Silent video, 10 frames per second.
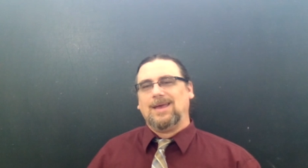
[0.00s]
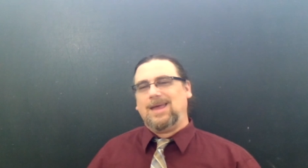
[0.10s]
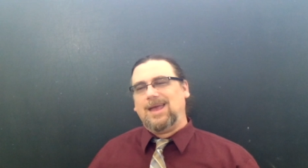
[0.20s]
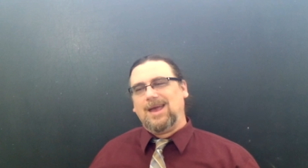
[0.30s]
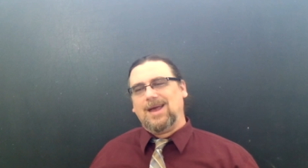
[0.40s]

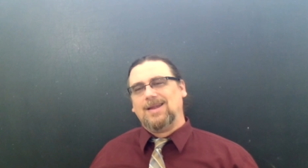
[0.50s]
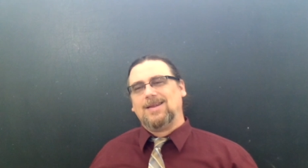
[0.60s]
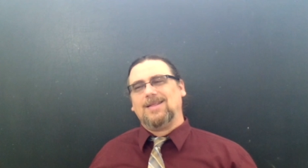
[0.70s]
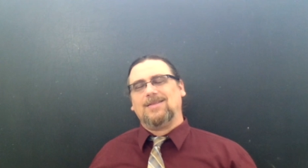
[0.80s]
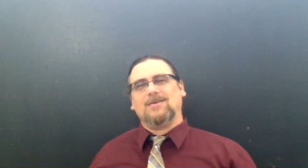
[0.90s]
And
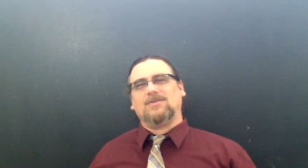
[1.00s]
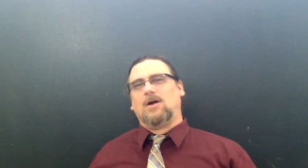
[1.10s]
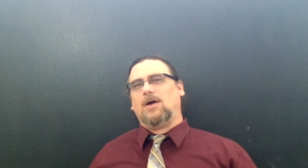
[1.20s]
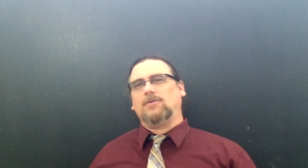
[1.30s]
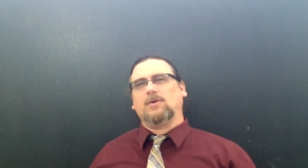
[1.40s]
there's
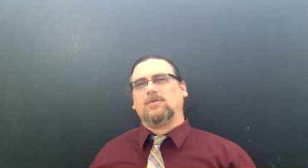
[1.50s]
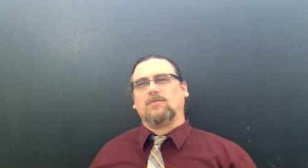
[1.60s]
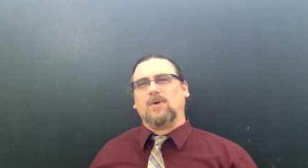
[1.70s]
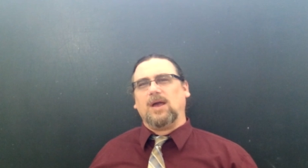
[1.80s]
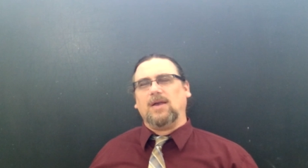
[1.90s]
all sorts
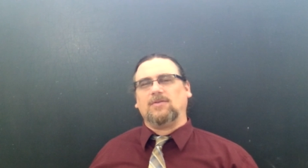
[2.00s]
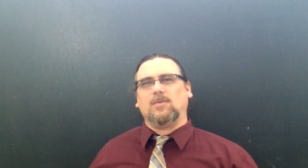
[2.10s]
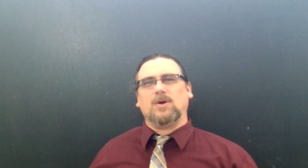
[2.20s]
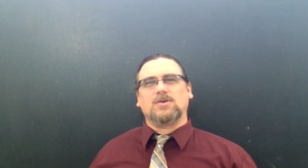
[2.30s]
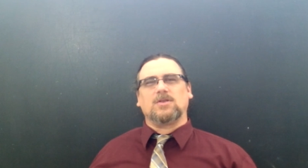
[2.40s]
of ways in
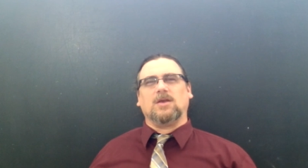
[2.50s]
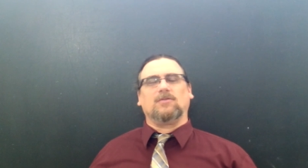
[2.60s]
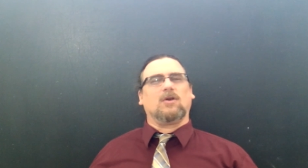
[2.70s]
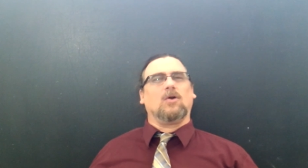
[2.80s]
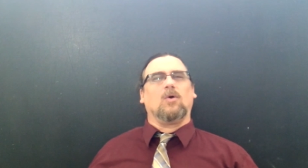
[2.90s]
which
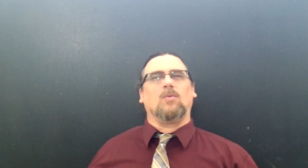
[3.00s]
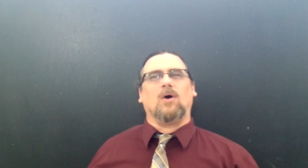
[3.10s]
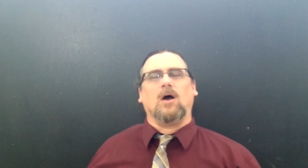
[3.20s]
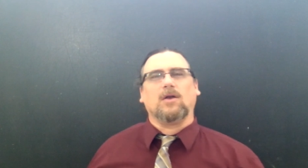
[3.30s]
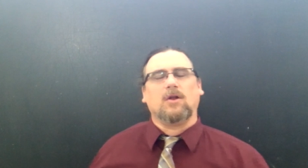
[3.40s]
things can go
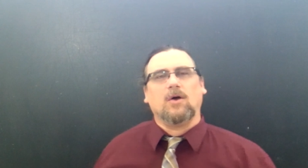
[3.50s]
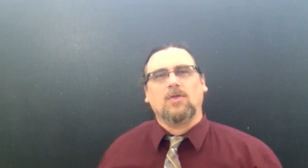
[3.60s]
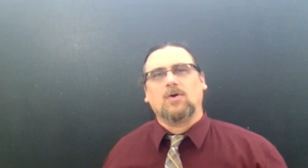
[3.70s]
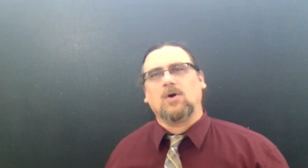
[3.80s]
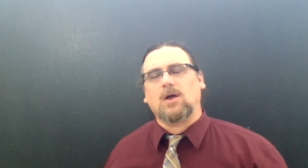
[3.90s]
wrong.
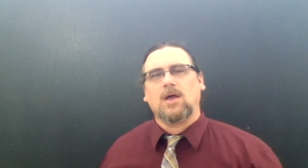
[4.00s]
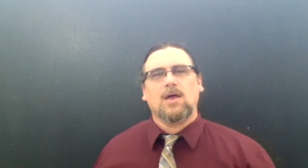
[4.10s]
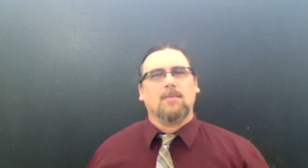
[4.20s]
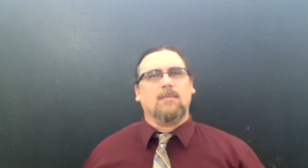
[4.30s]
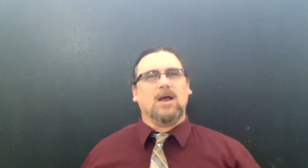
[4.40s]
The cook
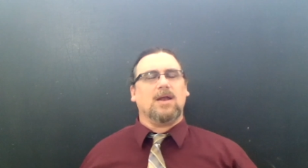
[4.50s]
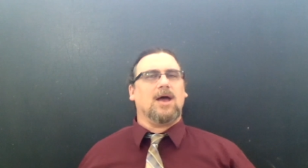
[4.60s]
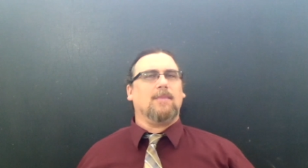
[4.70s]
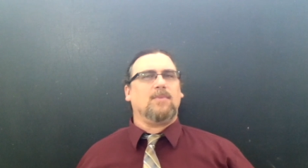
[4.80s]
might not